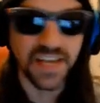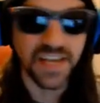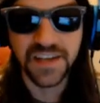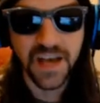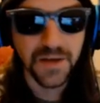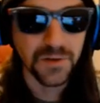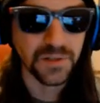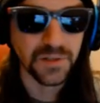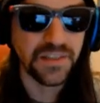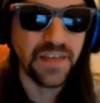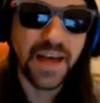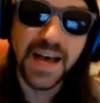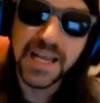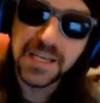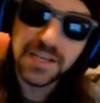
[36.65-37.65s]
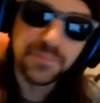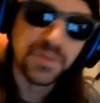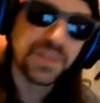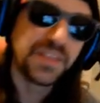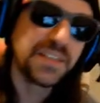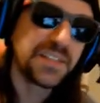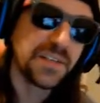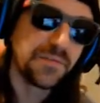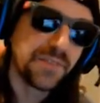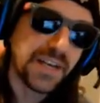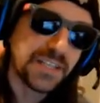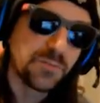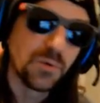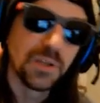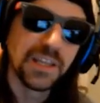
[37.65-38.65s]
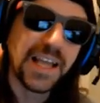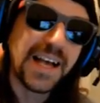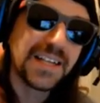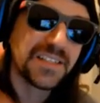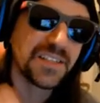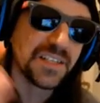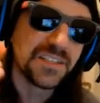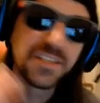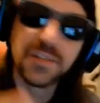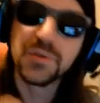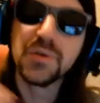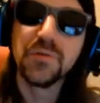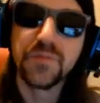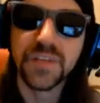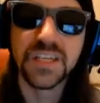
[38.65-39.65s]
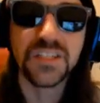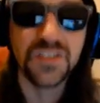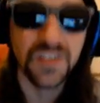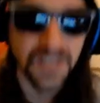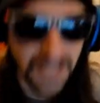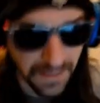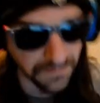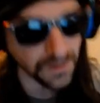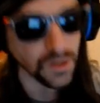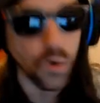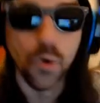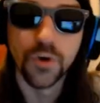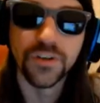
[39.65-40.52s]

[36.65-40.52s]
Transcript: And not only that, but this effect will last until you finish the level or